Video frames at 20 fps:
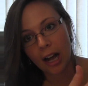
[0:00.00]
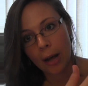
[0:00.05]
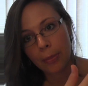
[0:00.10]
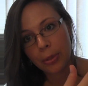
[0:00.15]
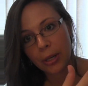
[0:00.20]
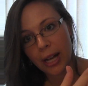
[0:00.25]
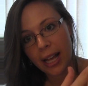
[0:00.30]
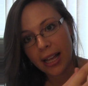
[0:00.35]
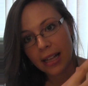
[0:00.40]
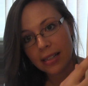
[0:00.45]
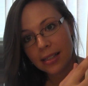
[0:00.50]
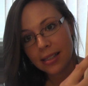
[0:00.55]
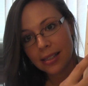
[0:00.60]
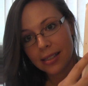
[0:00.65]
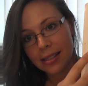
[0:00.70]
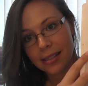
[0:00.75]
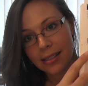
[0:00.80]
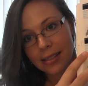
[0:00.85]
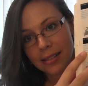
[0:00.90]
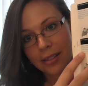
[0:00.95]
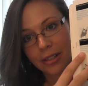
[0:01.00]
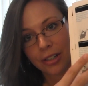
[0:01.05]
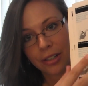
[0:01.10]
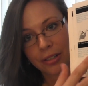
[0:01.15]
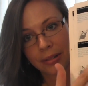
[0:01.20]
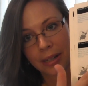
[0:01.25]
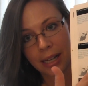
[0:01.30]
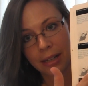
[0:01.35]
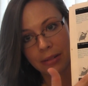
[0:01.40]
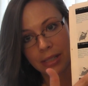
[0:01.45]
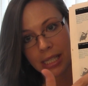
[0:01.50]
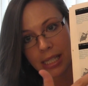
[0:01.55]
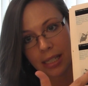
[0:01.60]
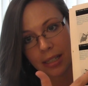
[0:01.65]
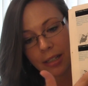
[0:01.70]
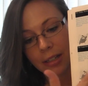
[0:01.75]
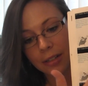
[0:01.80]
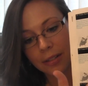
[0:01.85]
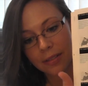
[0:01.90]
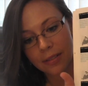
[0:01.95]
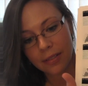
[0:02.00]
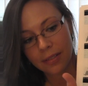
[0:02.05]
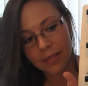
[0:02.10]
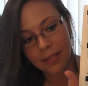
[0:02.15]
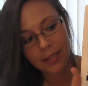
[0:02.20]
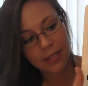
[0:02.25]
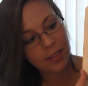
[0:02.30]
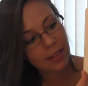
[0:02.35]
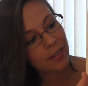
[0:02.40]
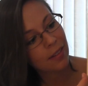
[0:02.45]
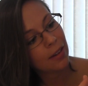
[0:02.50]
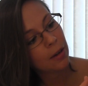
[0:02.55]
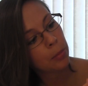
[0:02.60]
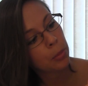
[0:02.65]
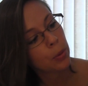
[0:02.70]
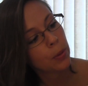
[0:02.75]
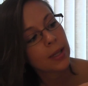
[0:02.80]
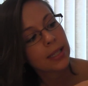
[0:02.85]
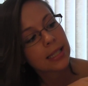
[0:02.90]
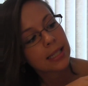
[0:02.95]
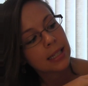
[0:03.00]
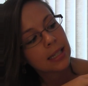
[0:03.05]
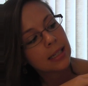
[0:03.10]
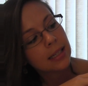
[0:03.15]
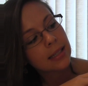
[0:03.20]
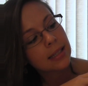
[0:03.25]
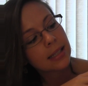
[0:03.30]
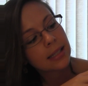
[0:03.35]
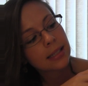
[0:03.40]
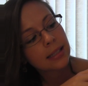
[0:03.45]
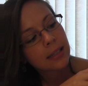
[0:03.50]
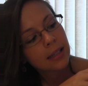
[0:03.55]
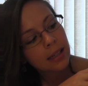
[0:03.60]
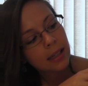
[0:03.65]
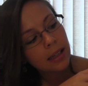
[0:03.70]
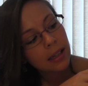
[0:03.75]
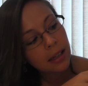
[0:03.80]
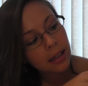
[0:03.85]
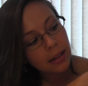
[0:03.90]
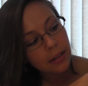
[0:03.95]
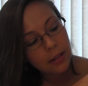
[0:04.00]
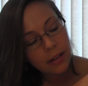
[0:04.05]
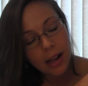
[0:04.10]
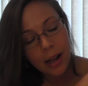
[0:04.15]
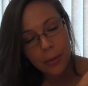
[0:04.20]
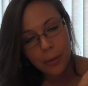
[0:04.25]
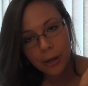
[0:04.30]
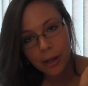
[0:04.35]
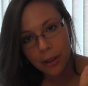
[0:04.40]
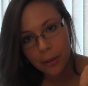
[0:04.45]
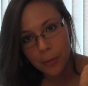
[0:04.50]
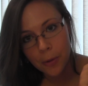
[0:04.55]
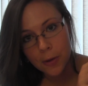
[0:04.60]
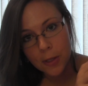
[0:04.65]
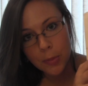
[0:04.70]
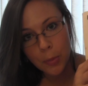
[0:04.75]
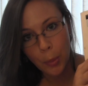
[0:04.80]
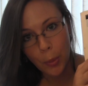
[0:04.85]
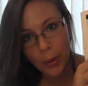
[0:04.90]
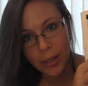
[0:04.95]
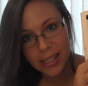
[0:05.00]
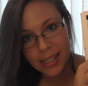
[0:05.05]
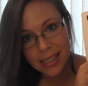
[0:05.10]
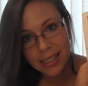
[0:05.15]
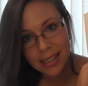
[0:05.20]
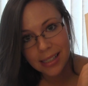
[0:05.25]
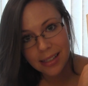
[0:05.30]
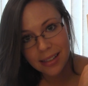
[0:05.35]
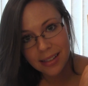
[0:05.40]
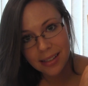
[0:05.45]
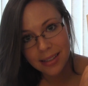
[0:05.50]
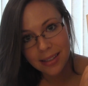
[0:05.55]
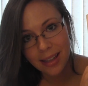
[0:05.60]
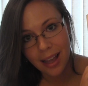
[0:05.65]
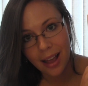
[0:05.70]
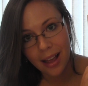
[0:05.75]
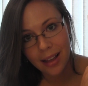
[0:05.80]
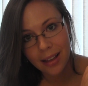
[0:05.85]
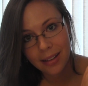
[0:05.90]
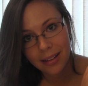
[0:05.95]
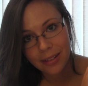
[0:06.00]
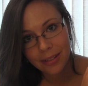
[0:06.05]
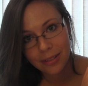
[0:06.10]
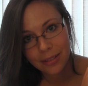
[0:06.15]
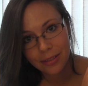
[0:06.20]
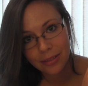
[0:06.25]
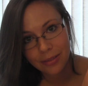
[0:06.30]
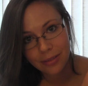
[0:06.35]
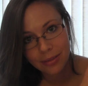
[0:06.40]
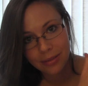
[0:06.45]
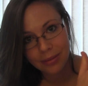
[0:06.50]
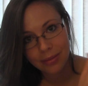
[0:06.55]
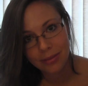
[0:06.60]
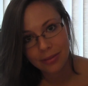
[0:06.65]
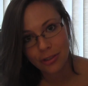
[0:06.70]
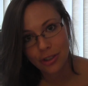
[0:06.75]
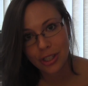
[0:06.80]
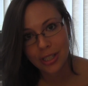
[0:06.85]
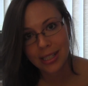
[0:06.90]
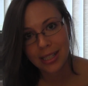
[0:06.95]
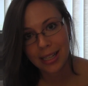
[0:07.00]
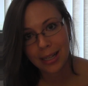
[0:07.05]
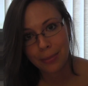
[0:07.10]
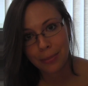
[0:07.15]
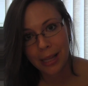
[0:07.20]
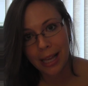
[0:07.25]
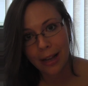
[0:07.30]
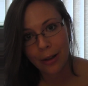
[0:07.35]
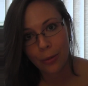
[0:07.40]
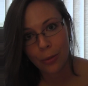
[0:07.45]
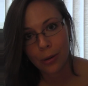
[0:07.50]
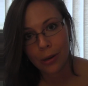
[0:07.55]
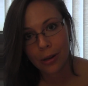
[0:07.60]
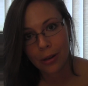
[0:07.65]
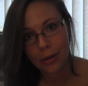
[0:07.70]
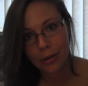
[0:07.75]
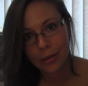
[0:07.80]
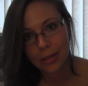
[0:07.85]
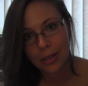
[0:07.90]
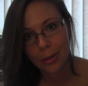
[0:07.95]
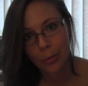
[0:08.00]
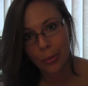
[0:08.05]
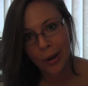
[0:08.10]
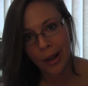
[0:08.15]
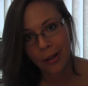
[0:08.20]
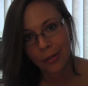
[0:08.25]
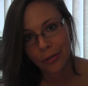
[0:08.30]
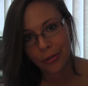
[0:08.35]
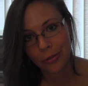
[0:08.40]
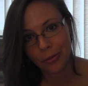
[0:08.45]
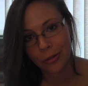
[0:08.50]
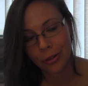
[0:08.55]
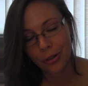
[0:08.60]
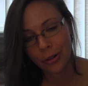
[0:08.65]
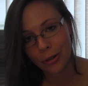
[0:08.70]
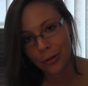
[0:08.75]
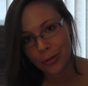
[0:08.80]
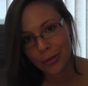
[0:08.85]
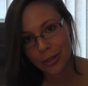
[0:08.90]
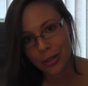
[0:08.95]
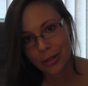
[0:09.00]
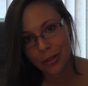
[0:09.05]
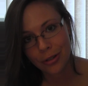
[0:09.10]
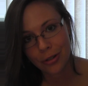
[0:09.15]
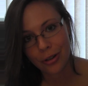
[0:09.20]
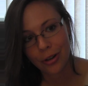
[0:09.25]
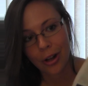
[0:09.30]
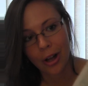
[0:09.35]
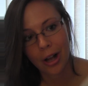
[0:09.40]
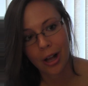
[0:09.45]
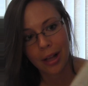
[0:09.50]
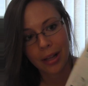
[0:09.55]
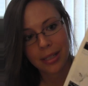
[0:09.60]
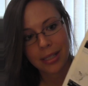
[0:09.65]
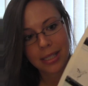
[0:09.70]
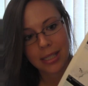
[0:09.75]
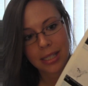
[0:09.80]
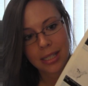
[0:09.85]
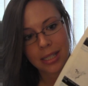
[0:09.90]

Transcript: copperheads are around here. They're poisonous. They're not one of the most poisonous. Just like black widows and brown recluses are not